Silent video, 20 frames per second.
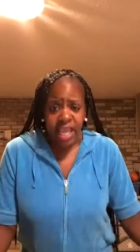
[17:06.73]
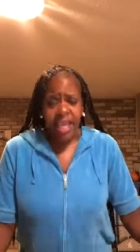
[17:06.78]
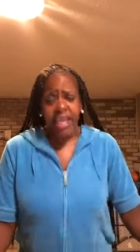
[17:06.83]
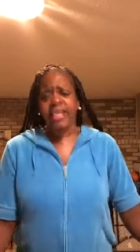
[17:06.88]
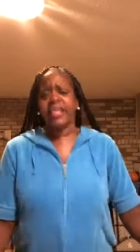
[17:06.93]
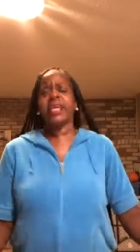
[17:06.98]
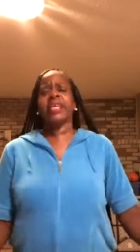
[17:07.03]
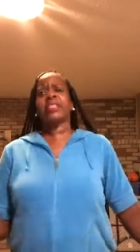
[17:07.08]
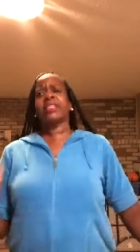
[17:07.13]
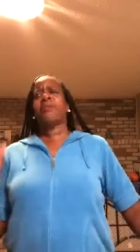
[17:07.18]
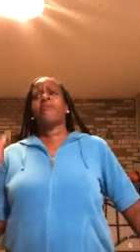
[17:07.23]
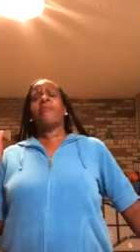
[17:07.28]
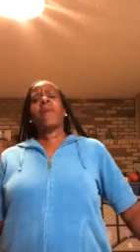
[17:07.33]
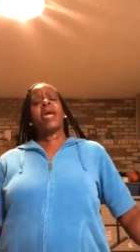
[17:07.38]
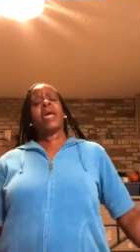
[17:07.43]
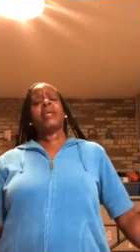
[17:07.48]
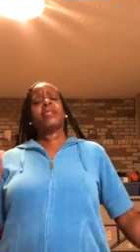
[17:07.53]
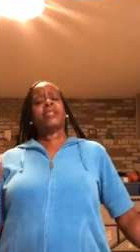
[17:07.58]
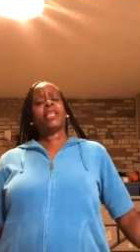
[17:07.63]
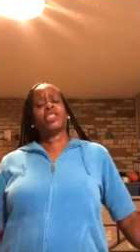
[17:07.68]
It doesn't
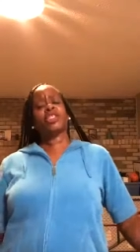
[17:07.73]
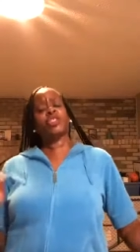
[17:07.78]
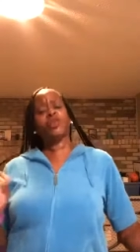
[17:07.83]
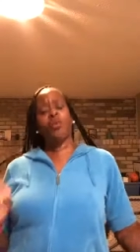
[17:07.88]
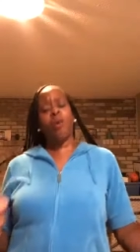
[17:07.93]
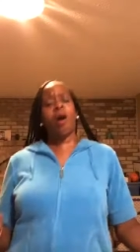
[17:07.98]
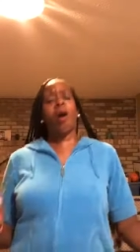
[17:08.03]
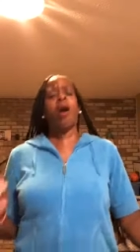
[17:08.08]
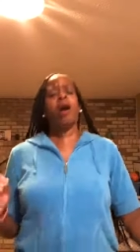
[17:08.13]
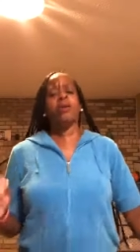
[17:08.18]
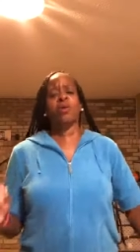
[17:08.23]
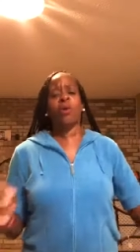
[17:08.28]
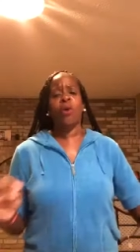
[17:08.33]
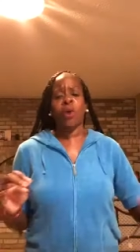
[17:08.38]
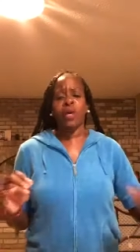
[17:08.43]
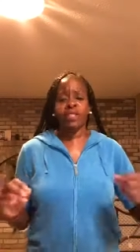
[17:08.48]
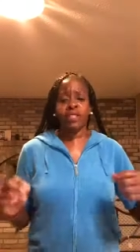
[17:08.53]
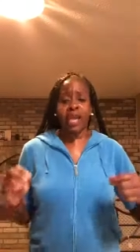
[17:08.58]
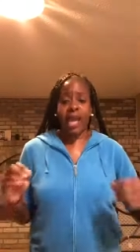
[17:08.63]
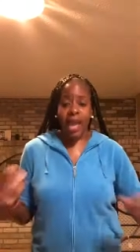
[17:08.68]
mean that you aren't
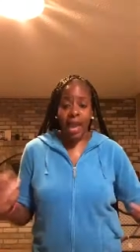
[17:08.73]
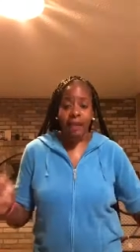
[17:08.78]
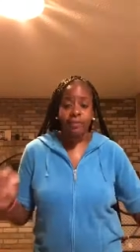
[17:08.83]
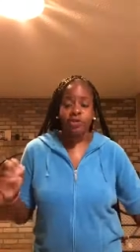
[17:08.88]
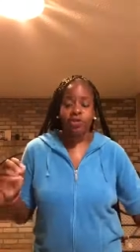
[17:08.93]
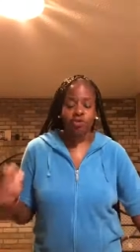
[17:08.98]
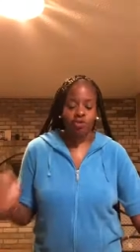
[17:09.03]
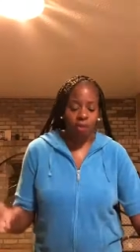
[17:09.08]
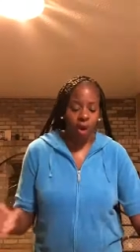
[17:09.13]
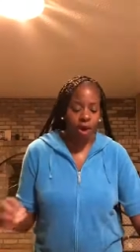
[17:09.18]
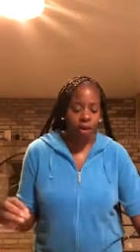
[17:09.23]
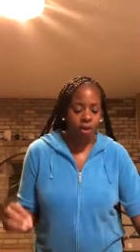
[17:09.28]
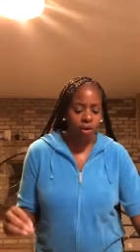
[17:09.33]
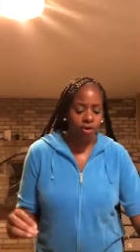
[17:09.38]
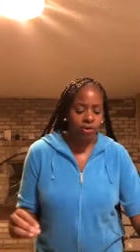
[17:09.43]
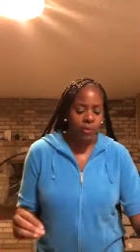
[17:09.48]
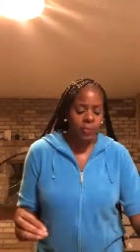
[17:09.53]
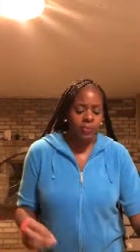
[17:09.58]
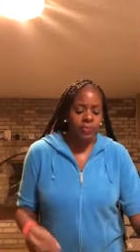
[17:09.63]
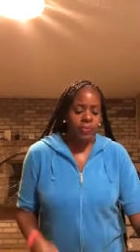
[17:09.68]
going to have
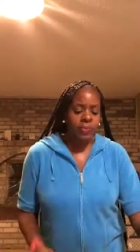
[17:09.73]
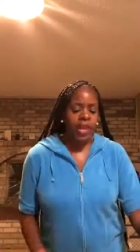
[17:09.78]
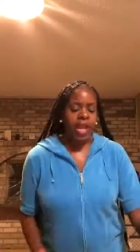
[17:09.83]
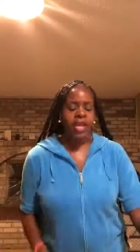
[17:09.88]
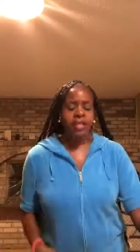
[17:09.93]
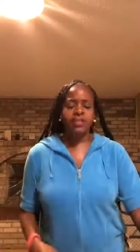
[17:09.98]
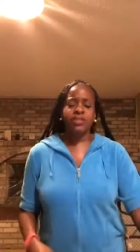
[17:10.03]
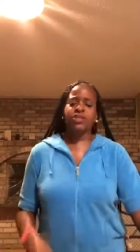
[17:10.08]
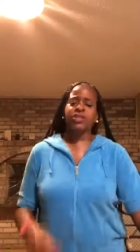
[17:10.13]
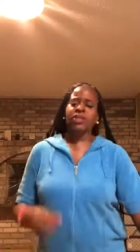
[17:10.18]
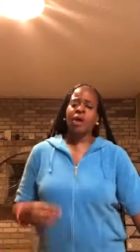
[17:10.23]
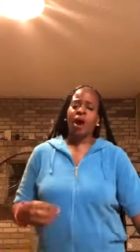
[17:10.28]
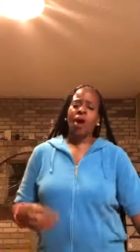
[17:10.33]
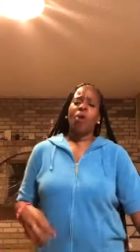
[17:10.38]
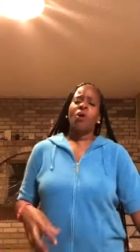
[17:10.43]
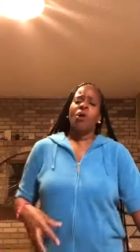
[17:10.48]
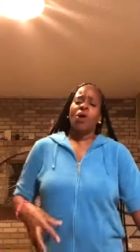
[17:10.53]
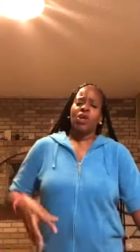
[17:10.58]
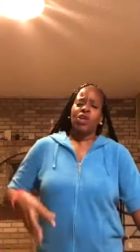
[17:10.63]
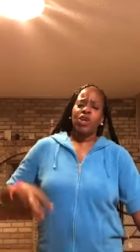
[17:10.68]
struggles. And
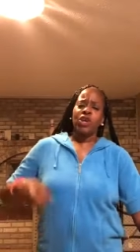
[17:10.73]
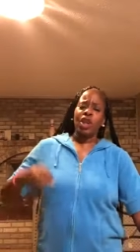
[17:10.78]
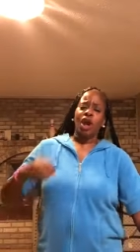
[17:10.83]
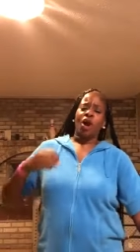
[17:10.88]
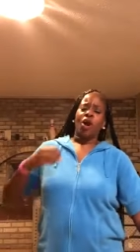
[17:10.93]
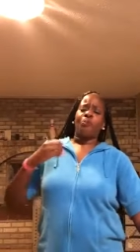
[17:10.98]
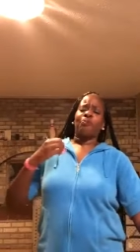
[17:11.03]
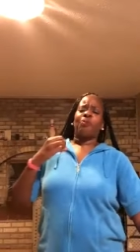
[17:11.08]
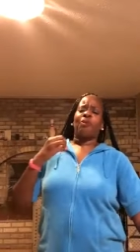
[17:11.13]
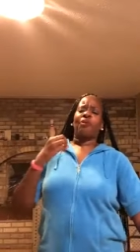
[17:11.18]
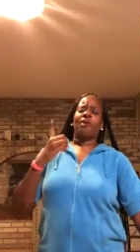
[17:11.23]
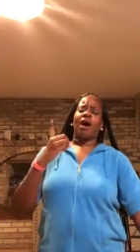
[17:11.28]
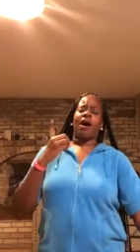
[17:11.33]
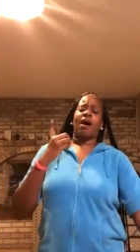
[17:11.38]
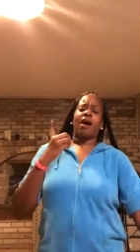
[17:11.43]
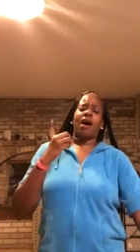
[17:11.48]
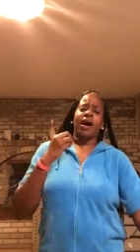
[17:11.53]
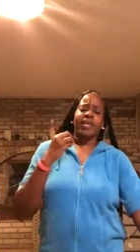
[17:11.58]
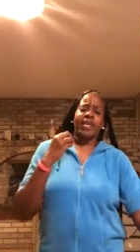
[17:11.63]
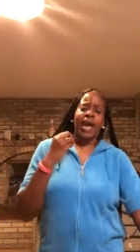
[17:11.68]
so, you know,
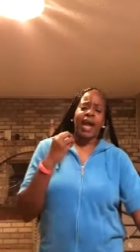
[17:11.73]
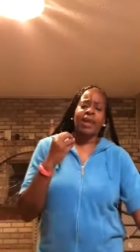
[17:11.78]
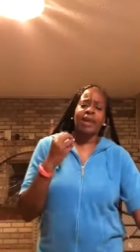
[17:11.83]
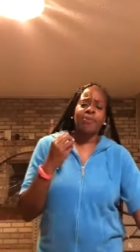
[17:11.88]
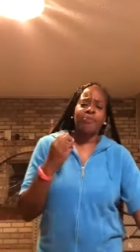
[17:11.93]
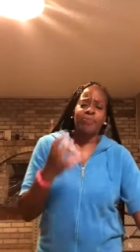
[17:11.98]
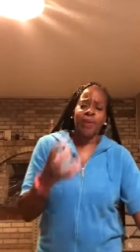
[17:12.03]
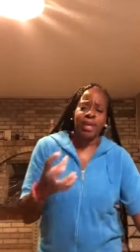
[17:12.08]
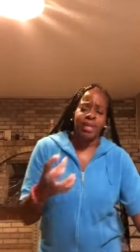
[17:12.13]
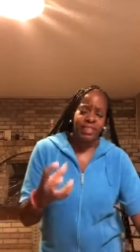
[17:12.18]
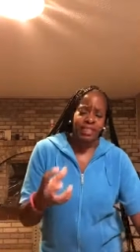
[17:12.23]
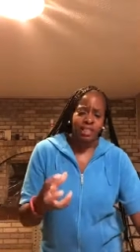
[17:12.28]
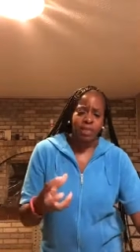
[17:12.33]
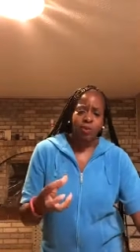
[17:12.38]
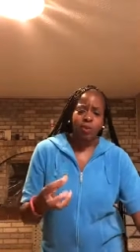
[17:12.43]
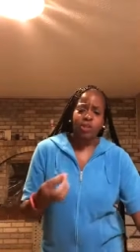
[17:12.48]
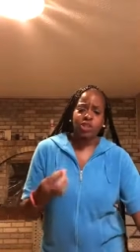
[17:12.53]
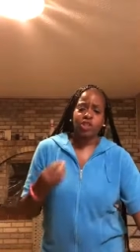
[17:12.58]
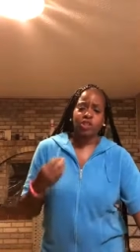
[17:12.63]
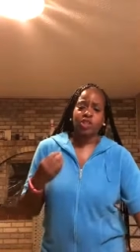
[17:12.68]
uh, accountability
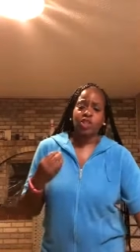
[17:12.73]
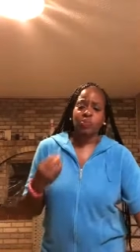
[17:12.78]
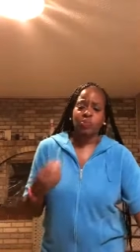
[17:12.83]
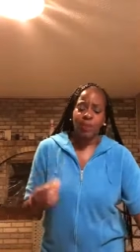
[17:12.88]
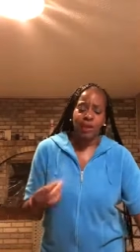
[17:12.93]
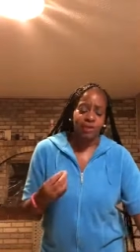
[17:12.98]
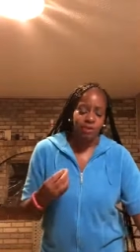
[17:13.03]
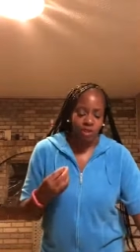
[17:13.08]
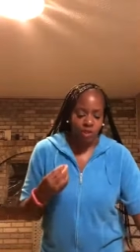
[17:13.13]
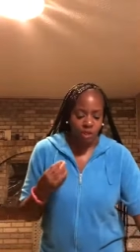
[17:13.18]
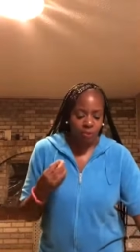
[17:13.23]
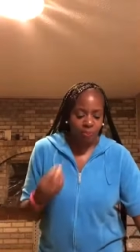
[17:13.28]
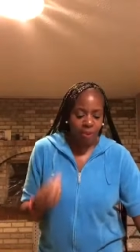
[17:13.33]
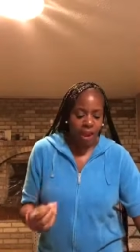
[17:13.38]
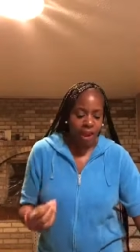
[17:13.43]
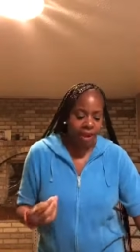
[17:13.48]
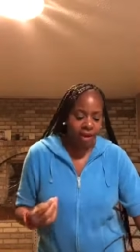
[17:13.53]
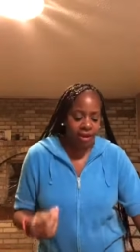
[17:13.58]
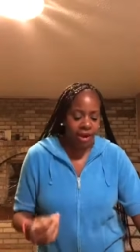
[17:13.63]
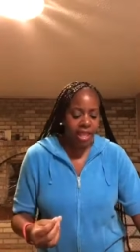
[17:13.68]
with your spiritual
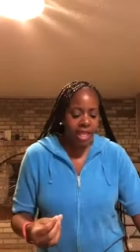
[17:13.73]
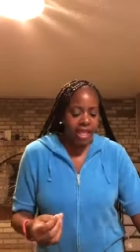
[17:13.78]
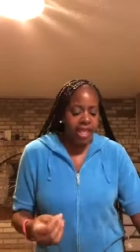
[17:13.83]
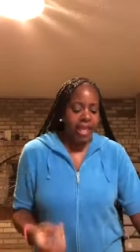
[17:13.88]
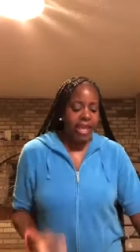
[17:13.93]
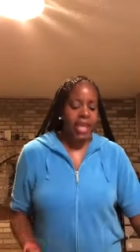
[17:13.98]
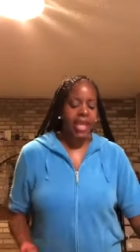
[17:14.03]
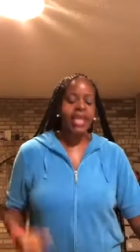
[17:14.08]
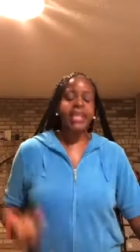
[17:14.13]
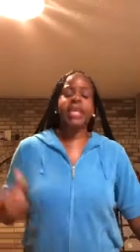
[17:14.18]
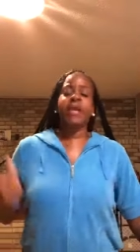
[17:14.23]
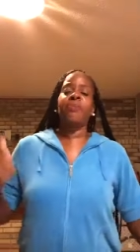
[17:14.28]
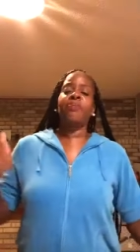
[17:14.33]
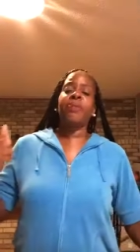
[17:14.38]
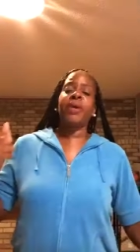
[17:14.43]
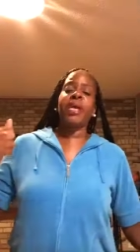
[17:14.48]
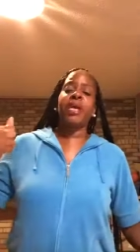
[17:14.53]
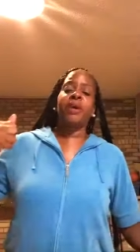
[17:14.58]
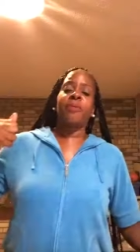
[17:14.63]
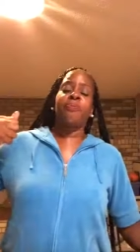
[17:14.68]
parent, it can
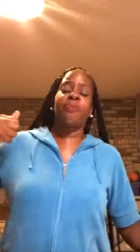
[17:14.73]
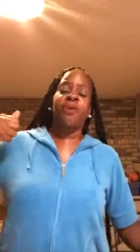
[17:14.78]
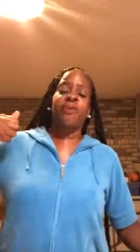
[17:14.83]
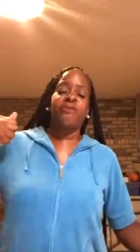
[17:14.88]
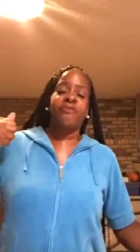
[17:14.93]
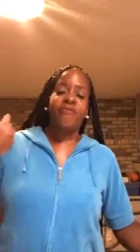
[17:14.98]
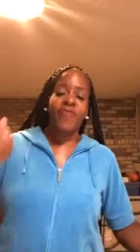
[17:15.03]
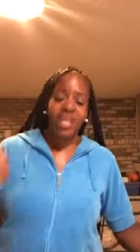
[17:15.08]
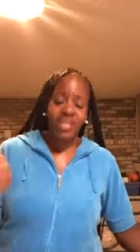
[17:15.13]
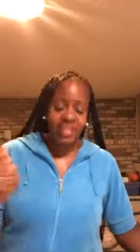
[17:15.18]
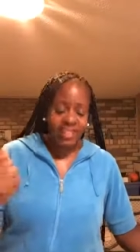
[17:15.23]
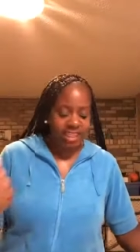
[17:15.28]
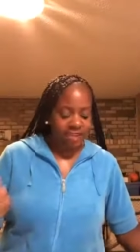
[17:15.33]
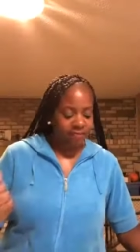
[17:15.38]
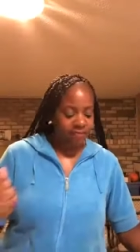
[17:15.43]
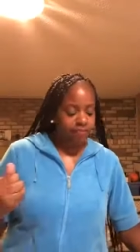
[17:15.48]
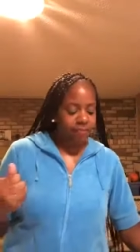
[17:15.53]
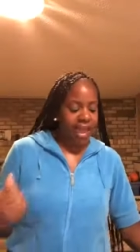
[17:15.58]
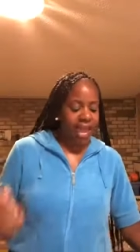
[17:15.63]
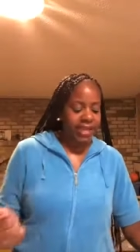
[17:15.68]
be a
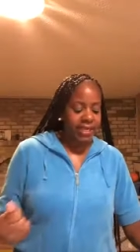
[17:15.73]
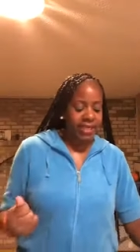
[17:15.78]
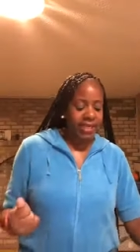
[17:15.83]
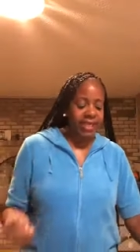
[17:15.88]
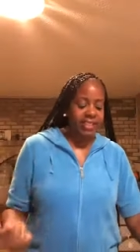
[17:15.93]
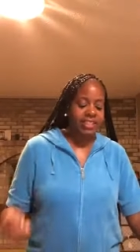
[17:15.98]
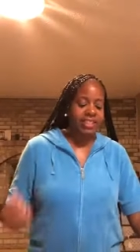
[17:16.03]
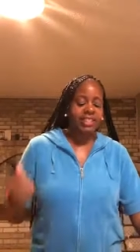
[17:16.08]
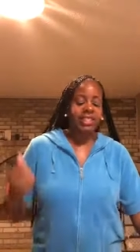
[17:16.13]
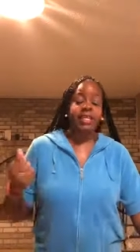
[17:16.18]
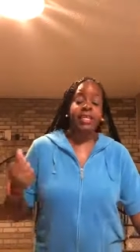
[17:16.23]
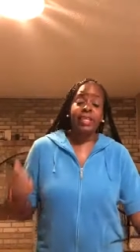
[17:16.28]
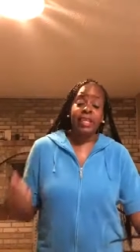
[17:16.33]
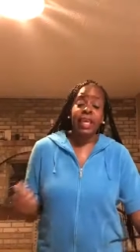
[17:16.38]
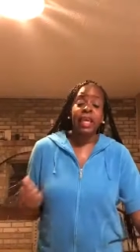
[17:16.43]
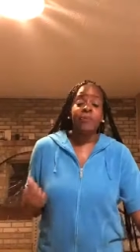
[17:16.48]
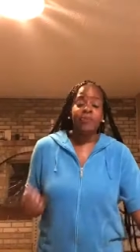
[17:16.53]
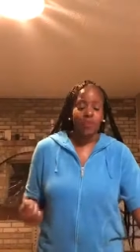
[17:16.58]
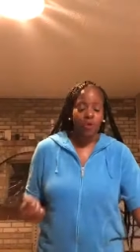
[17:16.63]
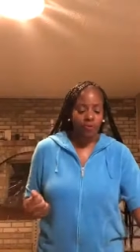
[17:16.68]
preventive maintenance to
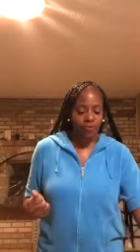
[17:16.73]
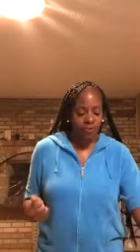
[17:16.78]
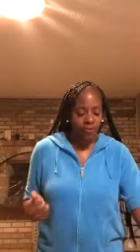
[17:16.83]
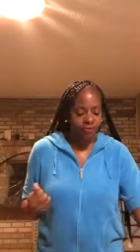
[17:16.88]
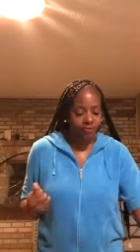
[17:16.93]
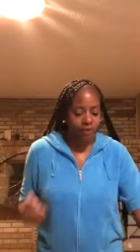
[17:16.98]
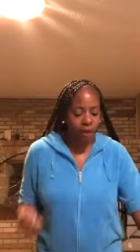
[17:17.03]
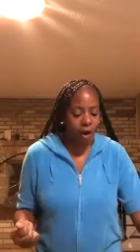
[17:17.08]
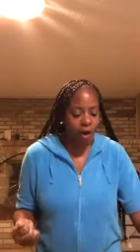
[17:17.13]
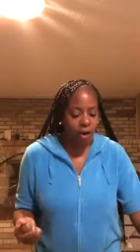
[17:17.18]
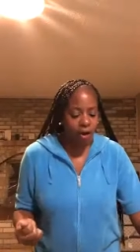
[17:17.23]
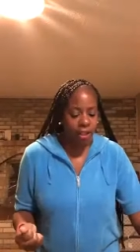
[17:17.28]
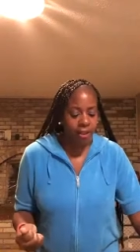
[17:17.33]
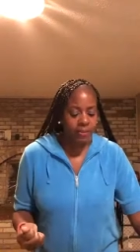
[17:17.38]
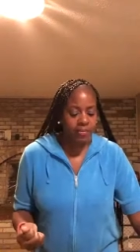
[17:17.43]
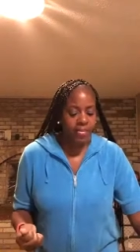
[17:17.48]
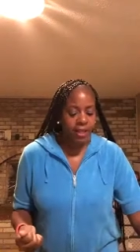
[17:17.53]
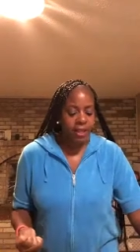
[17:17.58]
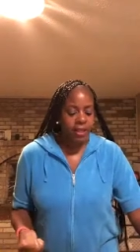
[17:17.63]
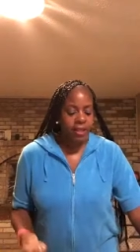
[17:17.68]
keep you from falling.